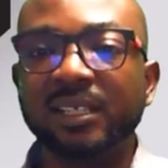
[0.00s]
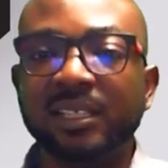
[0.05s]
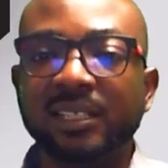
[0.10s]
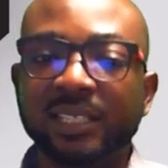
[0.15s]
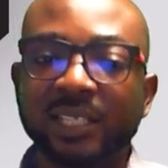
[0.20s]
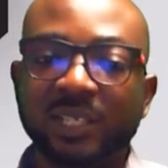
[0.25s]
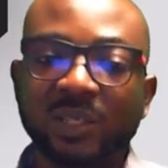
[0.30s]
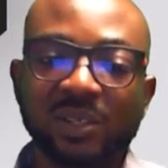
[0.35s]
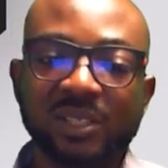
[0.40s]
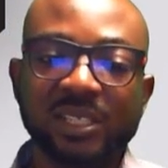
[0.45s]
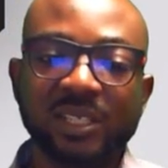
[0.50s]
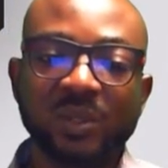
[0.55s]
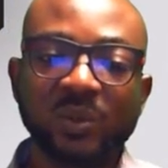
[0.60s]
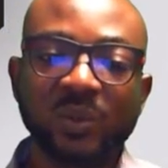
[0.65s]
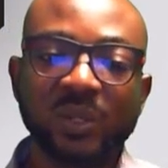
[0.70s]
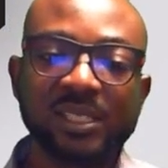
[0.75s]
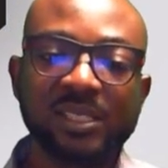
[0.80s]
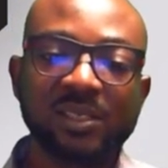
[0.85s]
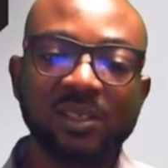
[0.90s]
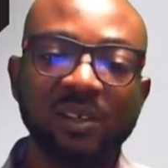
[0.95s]
The
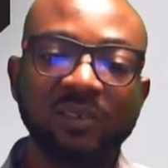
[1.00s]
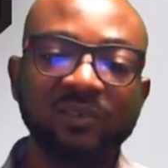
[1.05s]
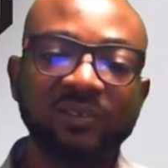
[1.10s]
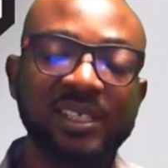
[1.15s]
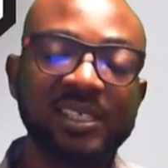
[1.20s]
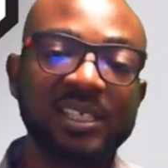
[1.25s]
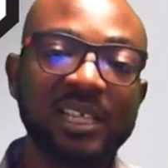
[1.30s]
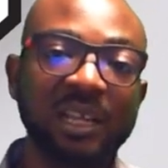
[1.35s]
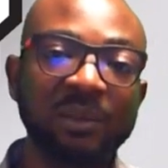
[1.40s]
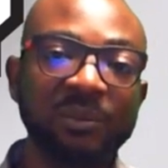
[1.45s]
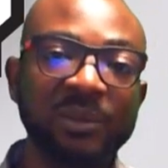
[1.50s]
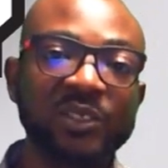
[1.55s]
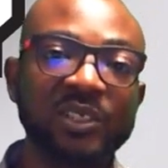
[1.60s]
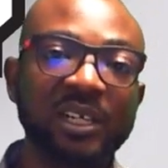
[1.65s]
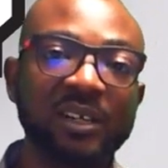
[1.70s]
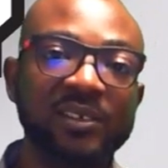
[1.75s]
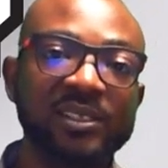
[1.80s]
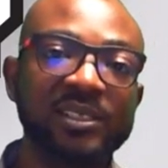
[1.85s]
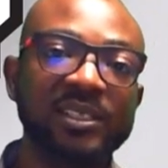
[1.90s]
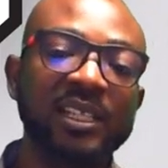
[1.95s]
consequence of this
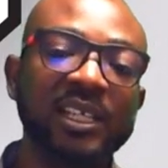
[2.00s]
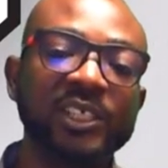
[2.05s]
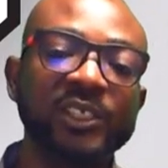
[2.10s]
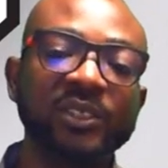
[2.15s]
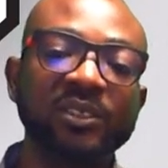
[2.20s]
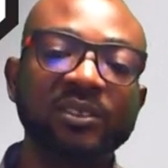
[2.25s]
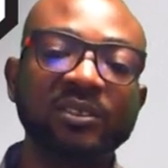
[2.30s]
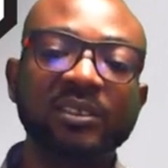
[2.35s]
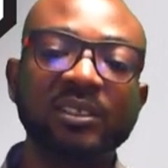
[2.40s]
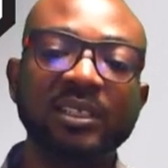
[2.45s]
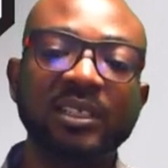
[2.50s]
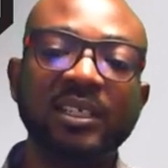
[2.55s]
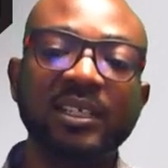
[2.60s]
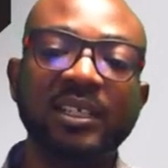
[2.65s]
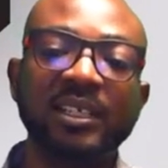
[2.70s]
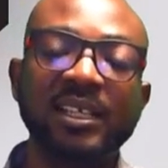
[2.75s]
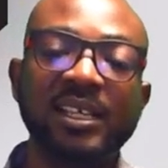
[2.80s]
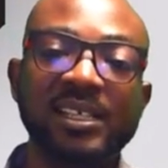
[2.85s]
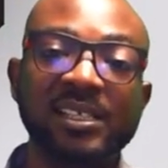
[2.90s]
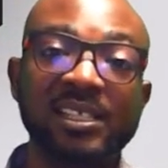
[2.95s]
arbitrary selection
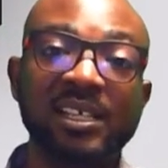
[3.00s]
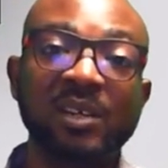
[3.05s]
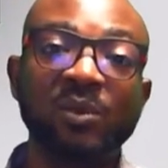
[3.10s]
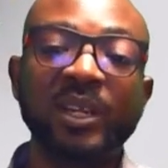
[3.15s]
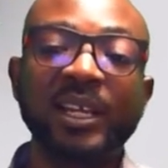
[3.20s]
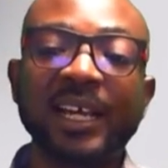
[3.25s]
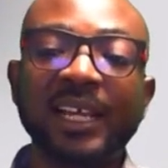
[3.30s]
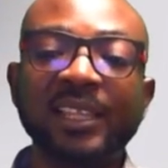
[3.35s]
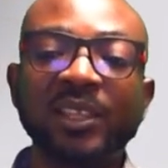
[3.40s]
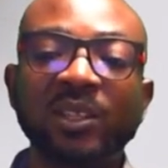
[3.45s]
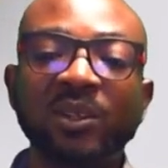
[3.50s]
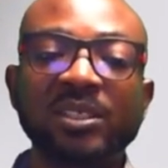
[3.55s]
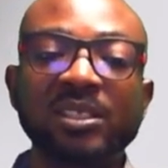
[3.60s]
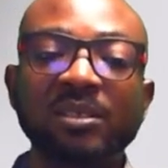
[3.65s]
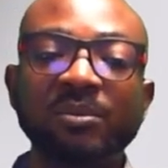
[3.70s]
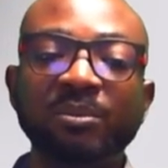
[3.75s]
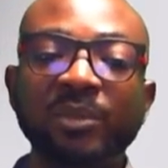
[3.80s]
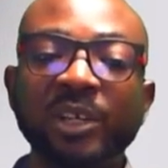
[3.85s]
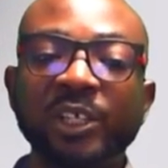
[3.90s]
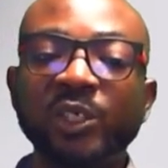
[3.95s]
is that we cannot
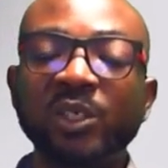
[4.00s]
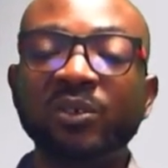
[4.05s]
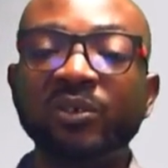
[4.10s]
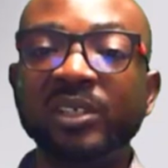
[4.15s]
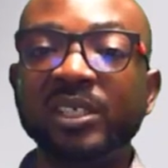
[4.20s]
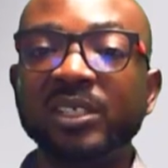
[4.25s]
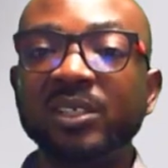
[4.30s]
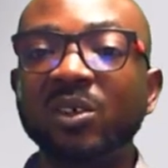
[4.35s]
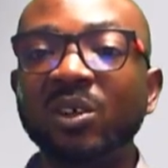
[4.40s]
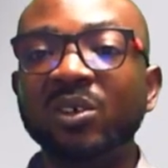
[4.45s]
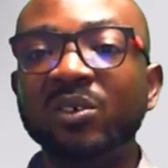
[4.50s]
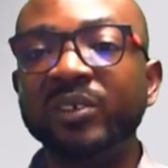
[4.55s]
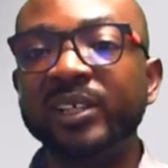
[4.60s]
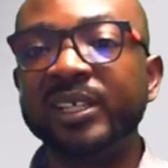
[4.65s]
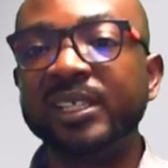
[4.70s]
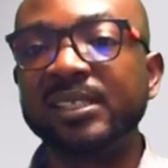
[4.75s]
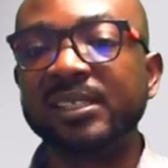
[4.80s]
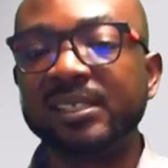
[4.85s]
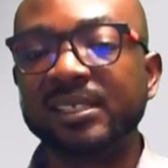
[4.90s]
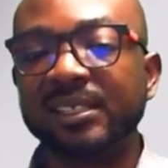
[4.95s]
measure risk or
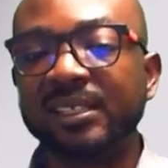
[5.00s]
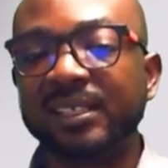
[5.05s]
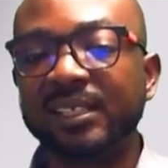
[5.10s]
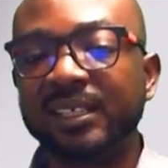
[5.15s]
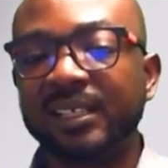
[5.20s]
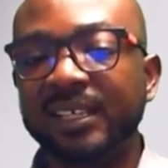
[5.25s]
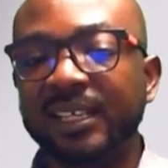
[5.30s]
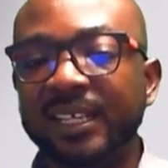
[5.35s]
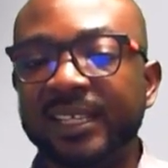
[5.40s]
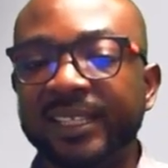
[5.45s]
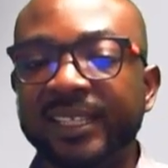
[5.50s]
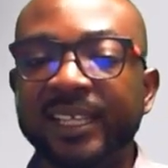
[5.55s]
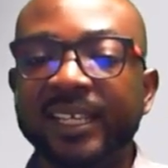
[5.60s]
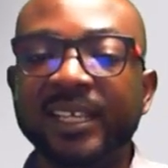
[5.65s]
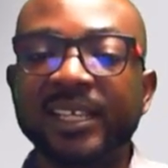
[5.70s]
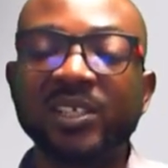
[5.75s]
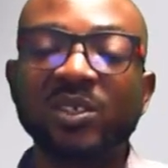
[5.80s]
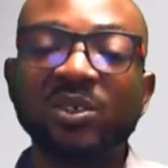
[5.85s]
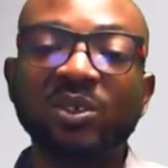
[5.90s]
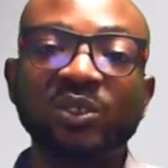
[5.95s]
rates in a
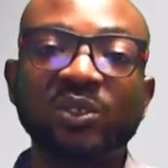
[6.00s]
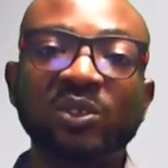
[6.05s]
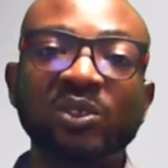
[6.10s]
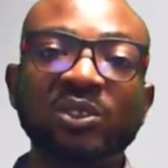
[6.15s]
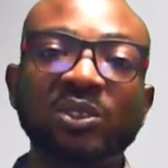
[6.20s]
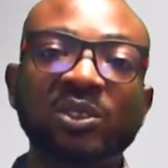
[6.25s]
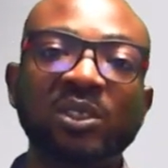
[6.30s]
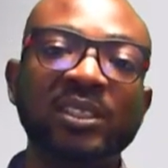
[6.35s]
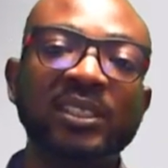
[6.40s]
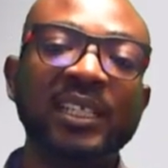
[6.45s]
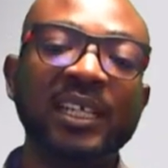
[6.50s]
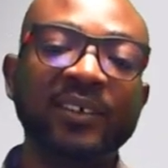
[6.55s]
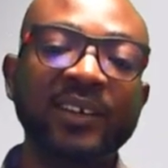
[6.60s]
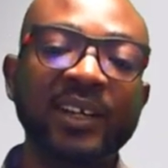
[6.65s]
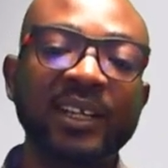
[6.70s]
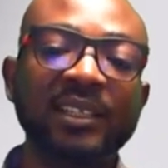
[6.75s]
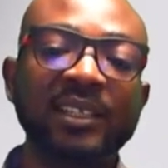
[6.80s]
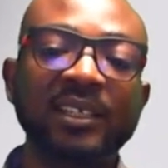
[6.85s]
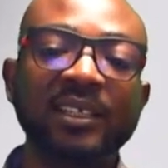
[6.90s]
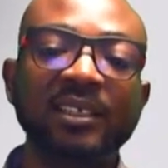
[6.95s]
case control study
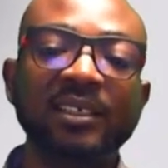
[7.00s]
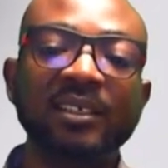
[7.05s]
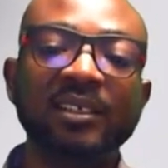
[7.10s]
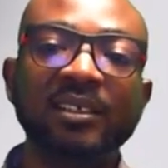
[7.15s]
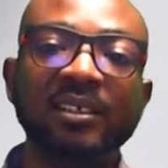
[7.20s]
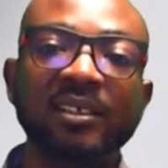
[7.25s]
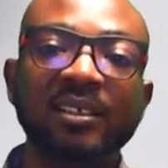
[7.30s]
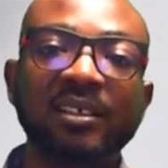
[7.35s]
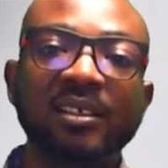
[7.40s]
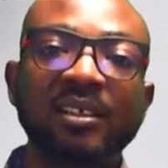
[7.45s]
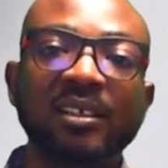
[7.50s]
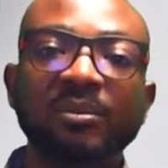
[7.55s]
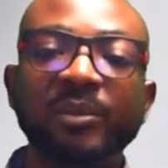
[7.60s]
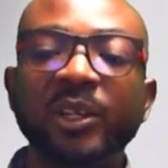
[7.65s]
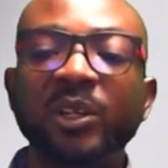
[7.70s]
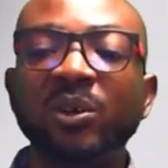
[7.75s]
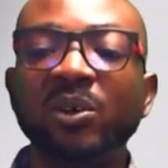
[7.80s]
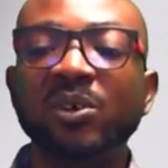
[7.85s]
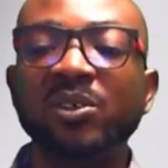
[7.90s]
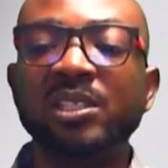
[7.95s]
directly
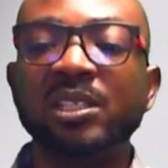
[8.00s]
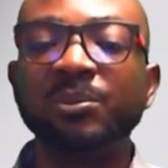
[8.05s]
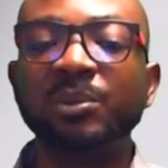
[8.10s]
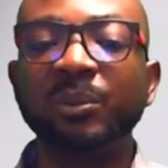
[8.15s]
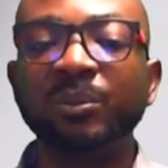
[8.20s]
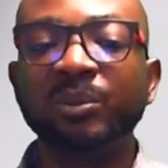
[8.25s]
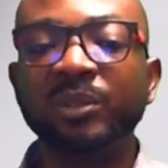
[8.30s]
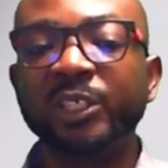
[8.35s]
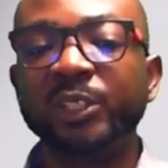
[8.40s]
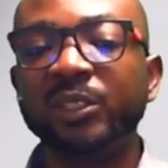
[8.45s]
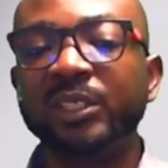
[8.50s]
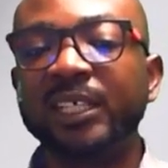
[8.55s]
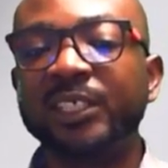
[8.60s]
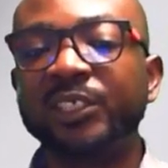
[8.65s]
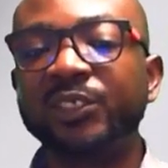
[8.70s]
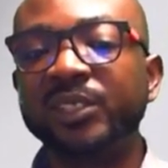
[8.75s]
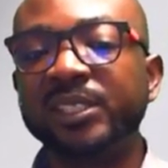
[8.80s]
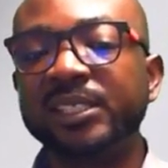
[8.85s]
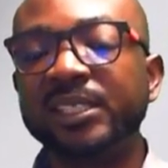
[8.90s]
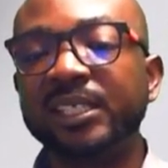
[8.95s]
because the population
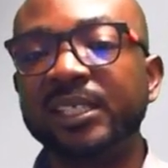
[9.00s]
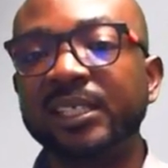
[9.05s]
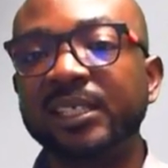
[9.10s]
at risk,